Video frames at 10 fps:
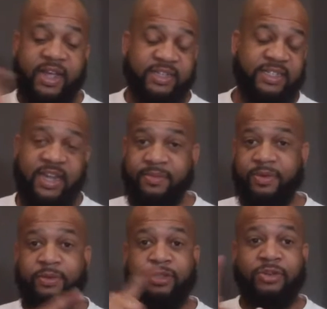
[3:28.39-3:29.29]
gotta stop
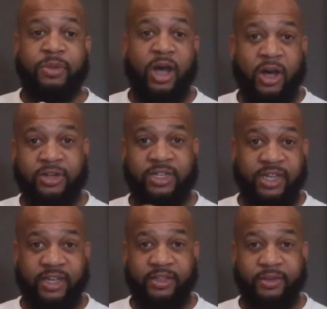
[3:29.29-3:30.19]
using them
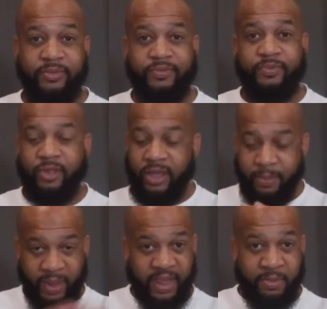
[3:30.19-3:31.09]
altogether,
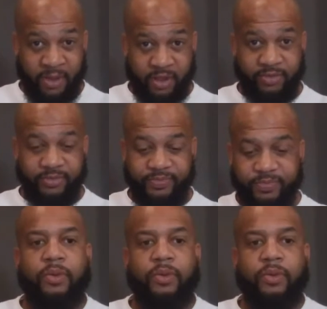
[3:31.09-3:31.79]
okay? Pay them off.